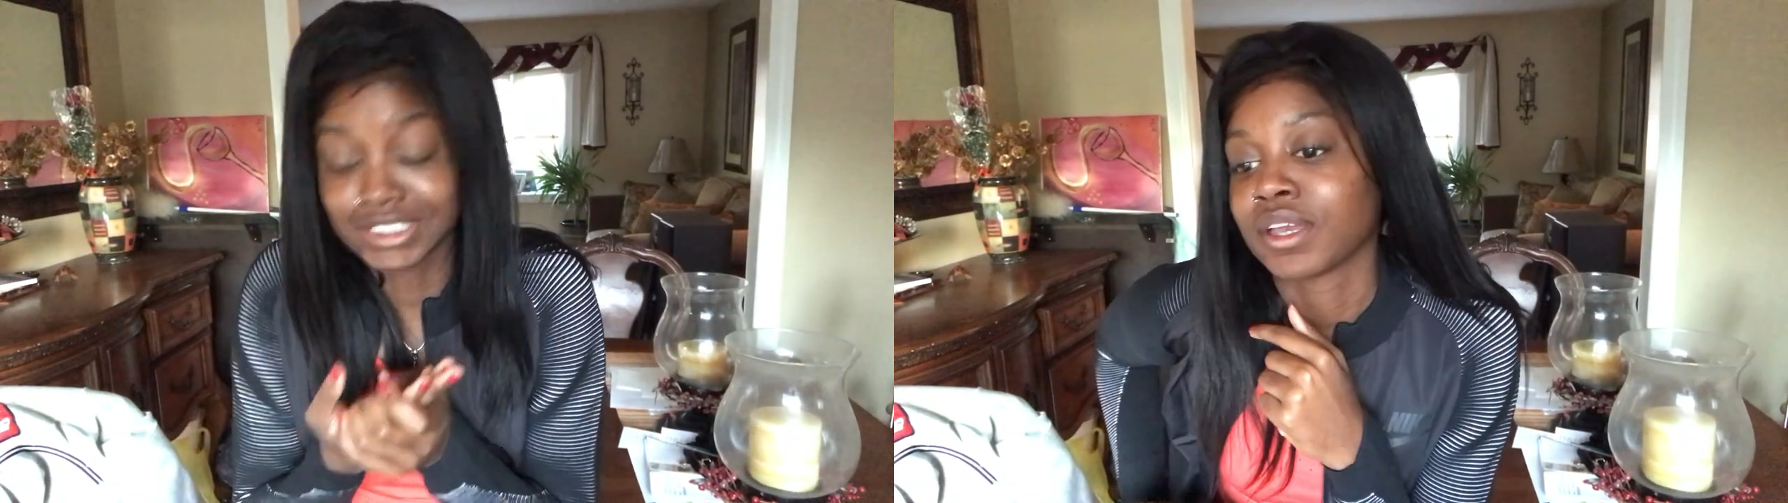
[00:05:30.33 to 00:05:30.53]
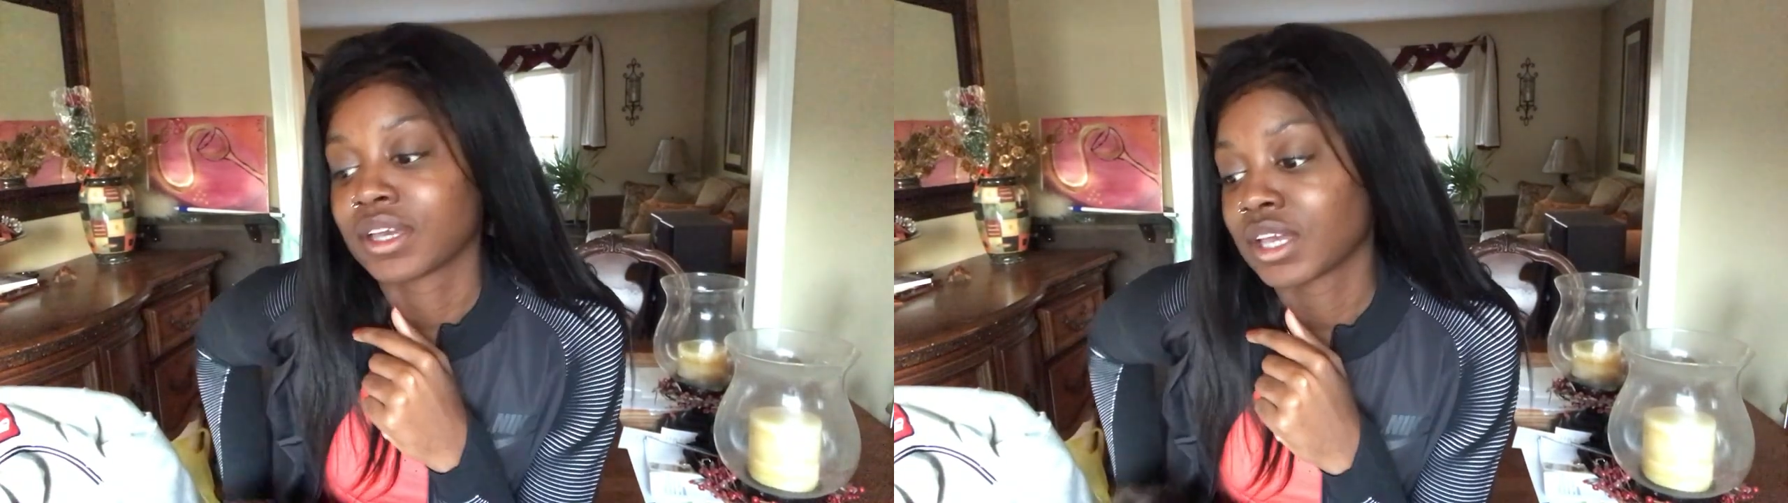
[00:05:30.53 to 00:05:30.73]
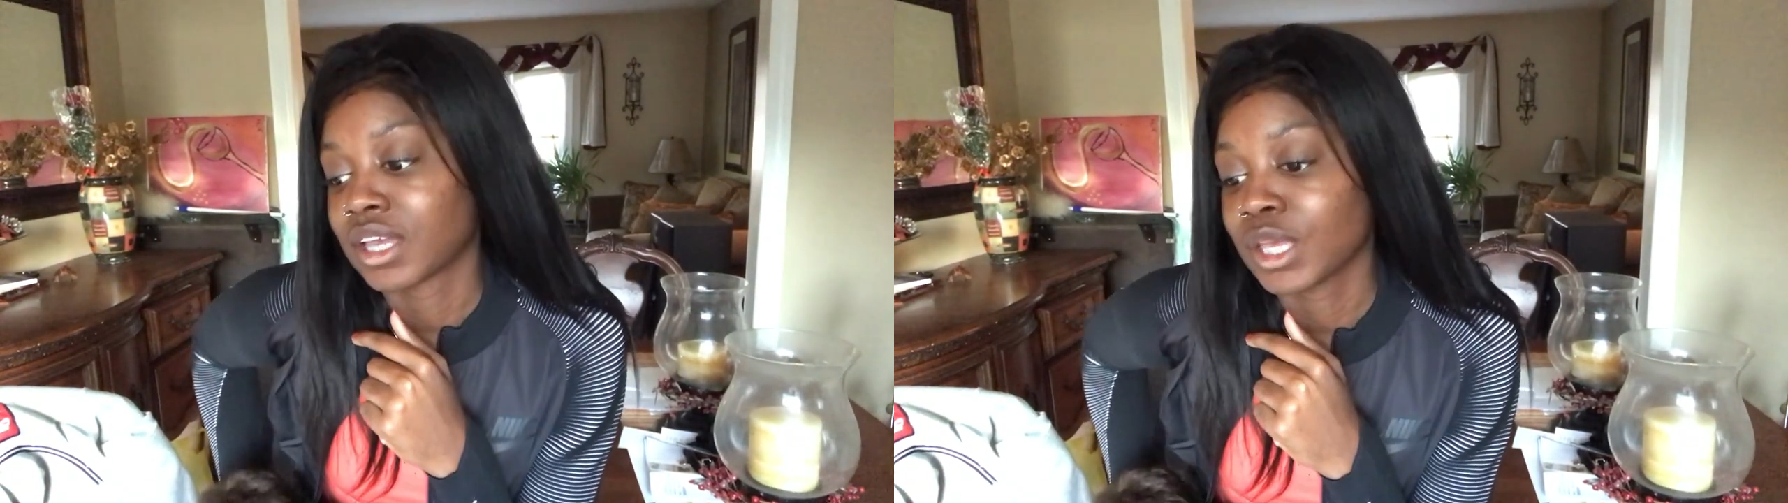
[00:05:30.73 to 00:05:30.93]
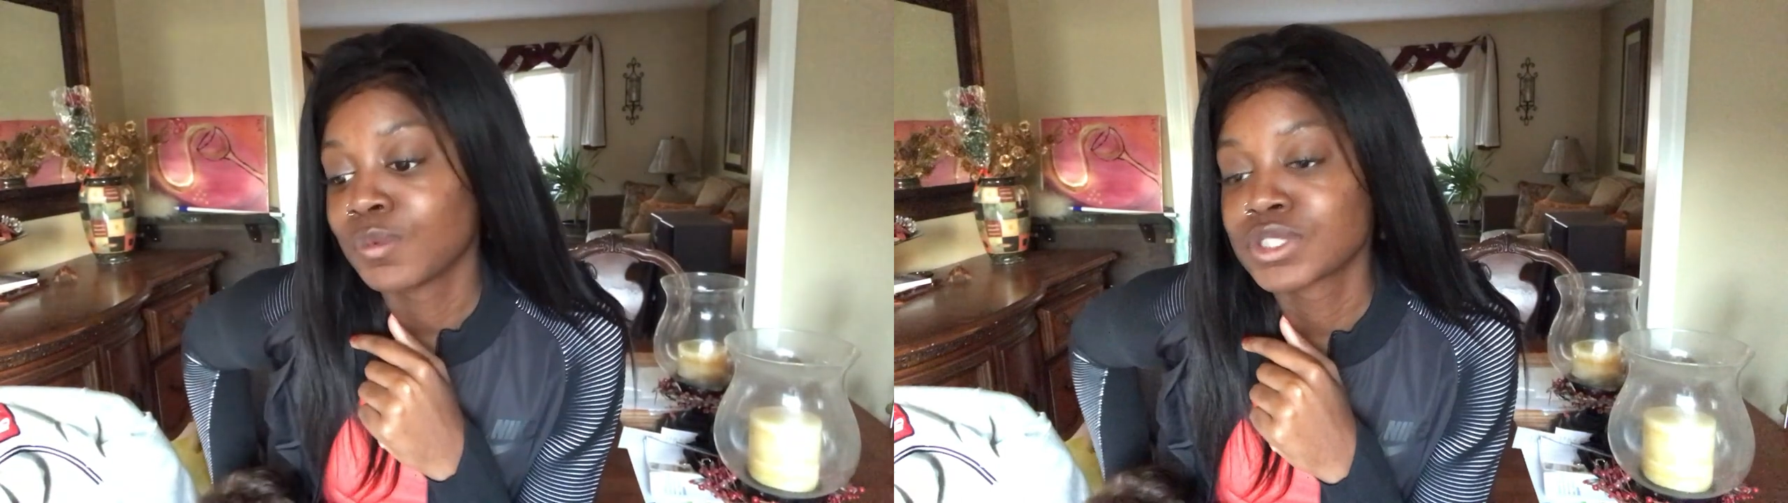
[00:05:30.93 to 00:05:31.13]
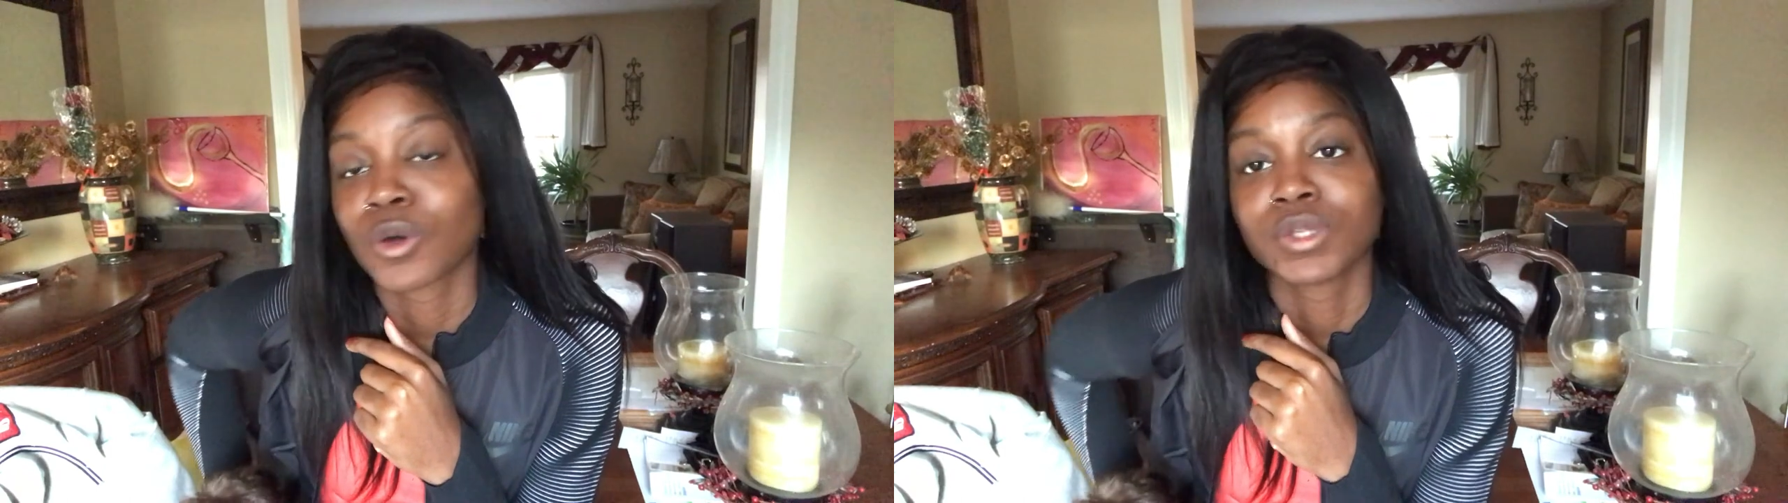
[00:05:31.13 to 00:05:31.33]
Like, he
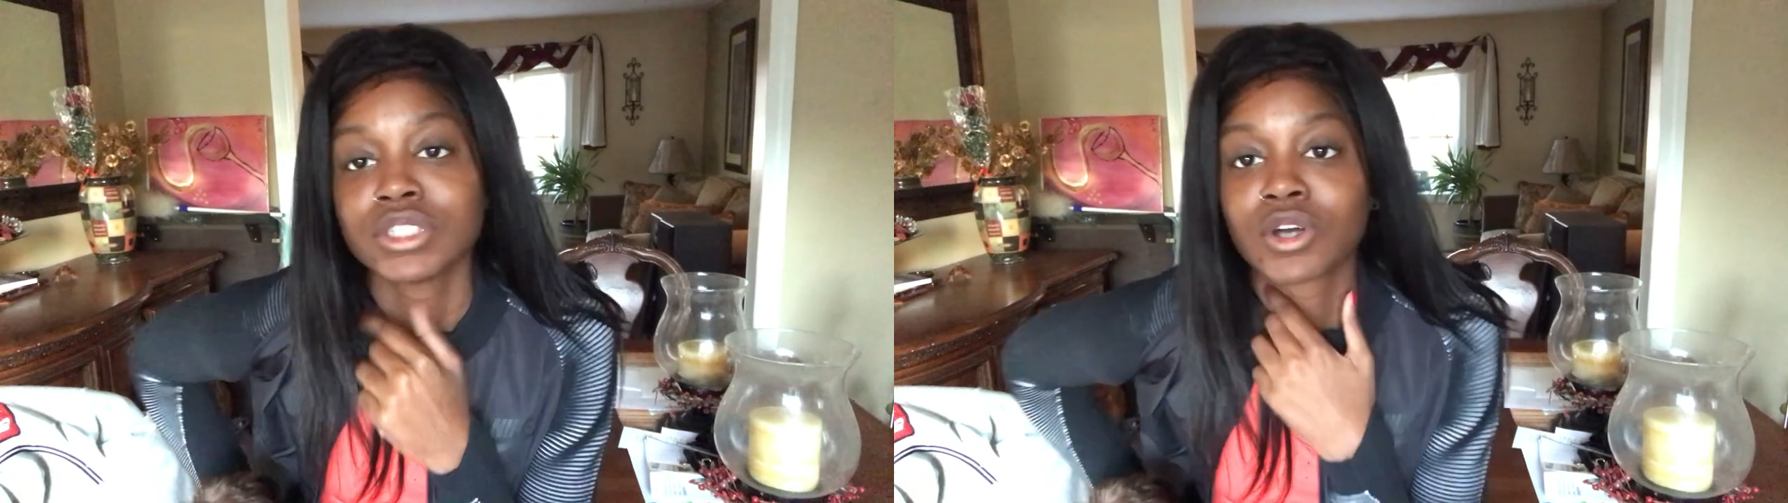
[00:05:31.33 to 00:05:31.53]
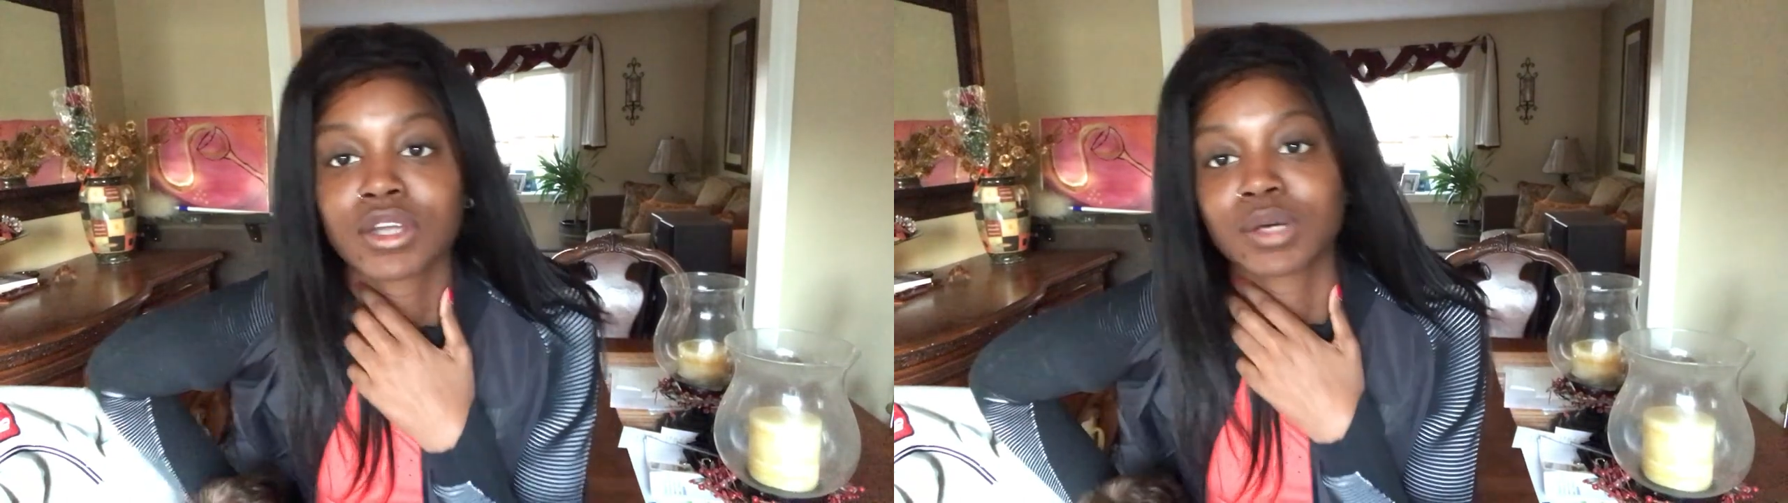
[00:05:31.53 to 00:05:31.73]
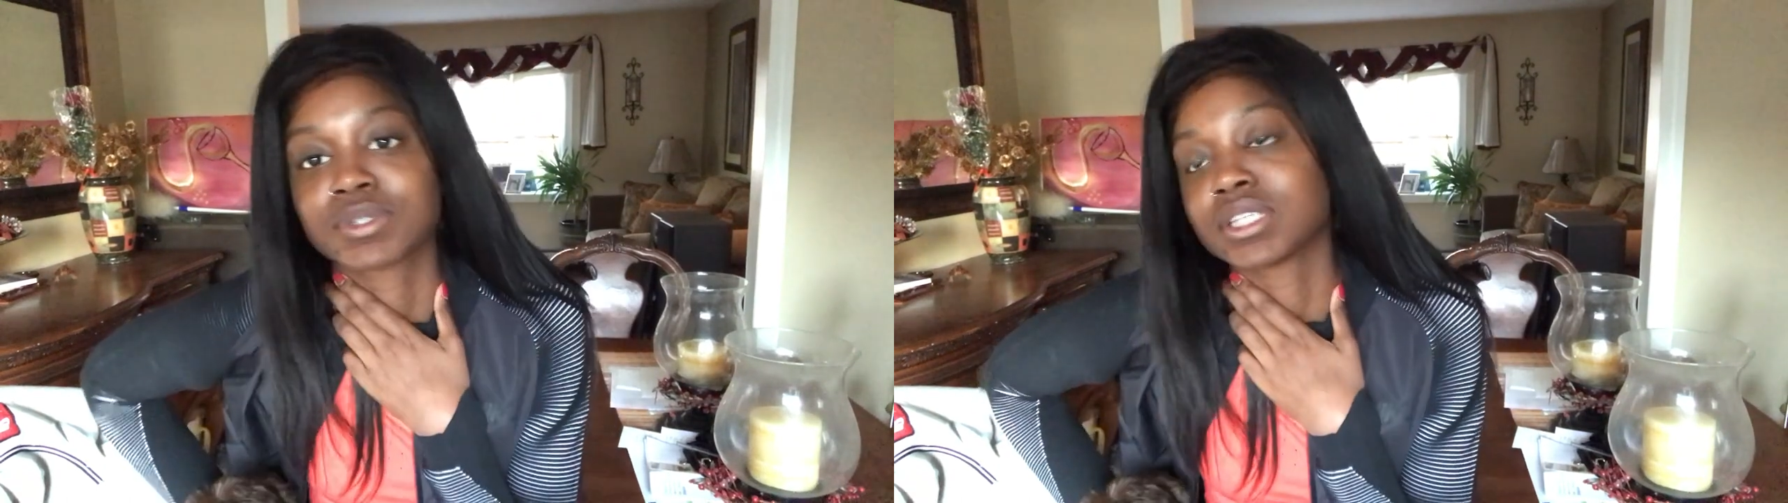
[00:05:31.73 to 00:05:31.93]
was the only dog that was